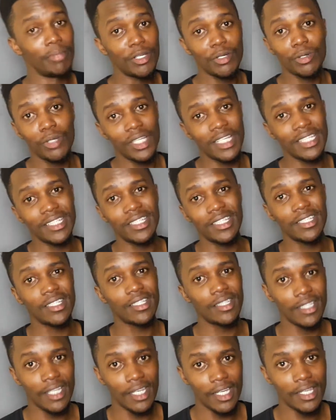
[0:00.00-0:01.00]
is easier
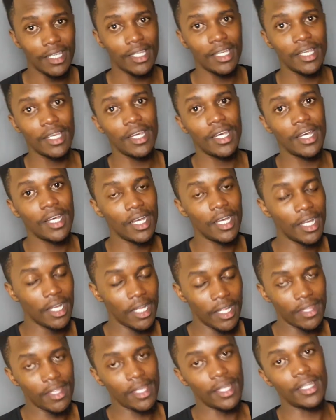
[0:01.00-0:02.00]
said
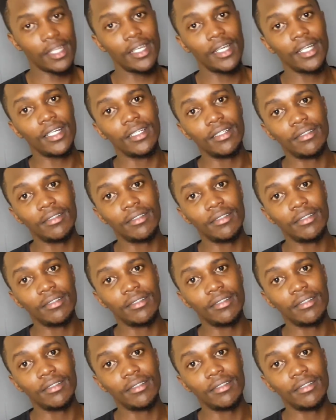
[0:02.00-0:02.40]
than done.